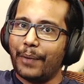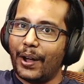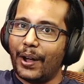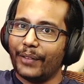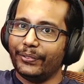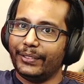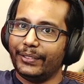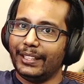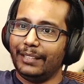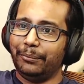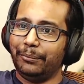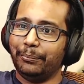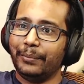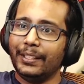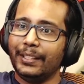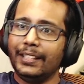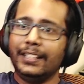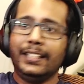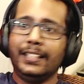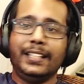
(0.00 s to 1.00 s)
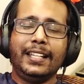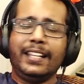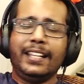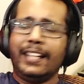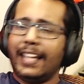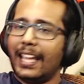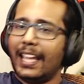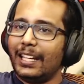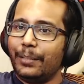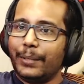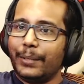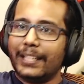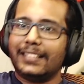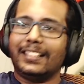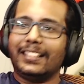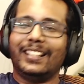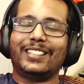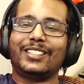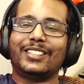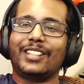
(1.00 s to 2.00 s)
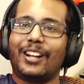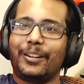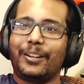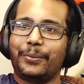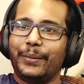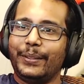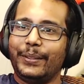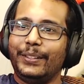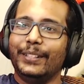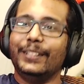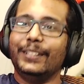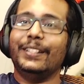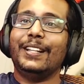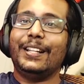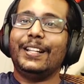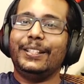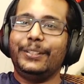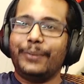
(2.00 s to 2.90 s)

Bond theme. Anyways, let's start with the